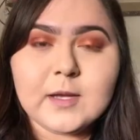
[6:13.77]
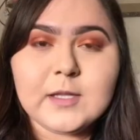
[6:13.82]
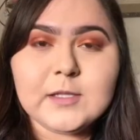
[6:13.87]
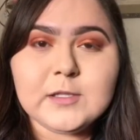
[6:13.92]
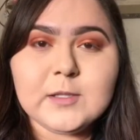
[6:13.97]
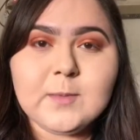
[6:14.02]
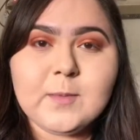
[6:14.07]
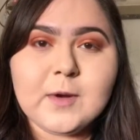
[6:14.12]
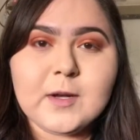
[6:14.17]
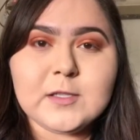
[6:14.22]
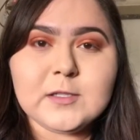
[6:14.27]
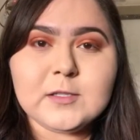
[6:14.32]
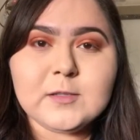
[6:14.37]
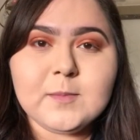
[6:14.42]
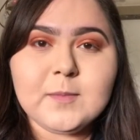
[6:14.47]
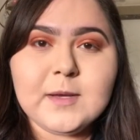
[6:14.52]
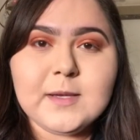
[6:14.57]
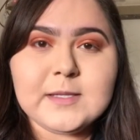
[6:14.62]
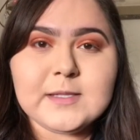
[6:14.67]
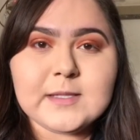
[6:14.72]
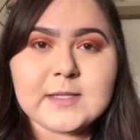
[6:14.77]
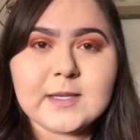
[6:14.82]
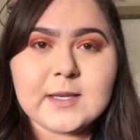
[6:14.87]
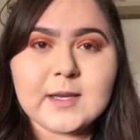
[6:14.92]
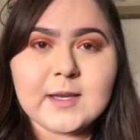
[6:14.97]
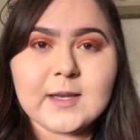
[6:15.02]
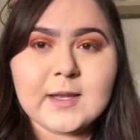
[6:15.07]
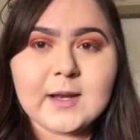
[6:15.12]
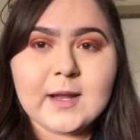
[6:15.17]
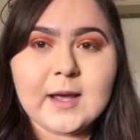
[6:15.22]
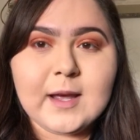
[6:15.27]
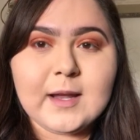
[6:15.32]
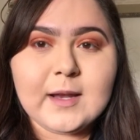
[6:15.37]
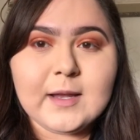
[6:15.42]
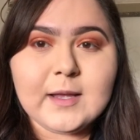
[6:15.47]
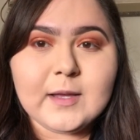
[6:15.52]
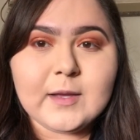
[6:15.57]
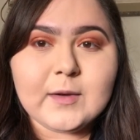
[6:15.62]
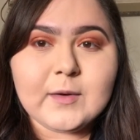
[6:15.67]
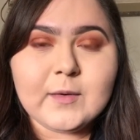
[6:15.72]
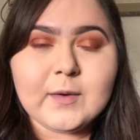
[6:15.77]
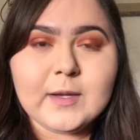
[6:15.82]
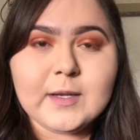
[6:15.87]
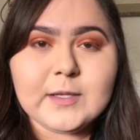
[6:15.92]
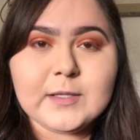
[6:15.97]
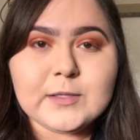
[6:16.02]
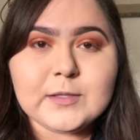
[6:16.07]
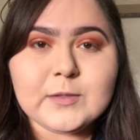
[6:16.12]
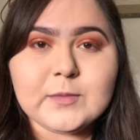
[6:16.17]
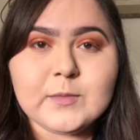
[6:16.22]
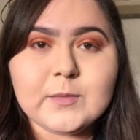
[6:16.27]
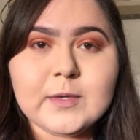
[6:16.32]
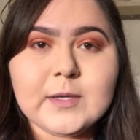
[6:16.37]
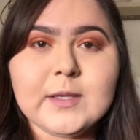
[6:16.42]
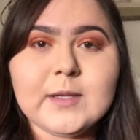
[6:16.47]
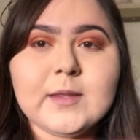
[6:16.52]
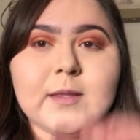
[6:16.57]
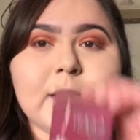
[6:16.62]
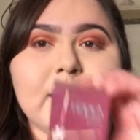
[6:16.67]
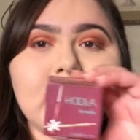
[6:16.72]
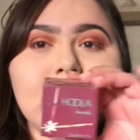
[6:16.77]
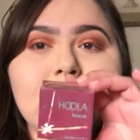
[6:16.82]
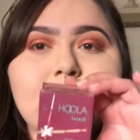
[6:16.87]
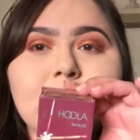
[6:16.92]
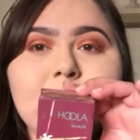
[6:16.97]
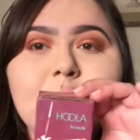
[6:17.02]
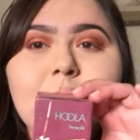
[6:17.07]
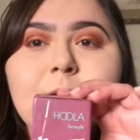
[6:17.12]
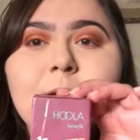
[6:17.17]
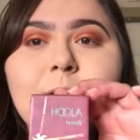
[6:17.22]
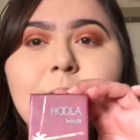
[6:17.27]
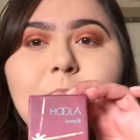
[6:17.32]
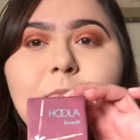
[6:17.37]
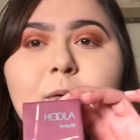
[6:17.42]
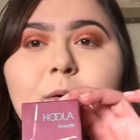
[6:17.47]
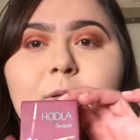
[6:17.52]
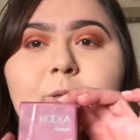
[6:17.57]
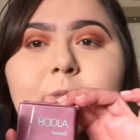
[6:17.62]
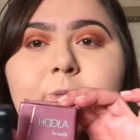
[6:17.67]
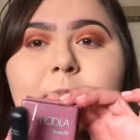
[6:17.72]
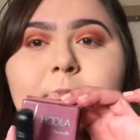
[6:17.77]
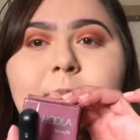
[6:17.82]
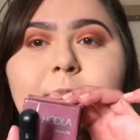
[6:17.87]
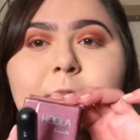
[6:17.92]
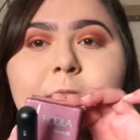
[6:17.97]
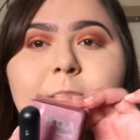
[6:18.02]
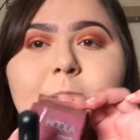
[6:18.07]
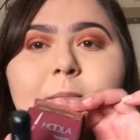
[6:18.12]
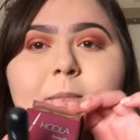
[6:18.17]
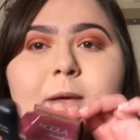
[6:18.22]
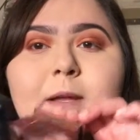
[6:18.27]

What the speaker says: And to bronze my skin, I like going in with the Hoola from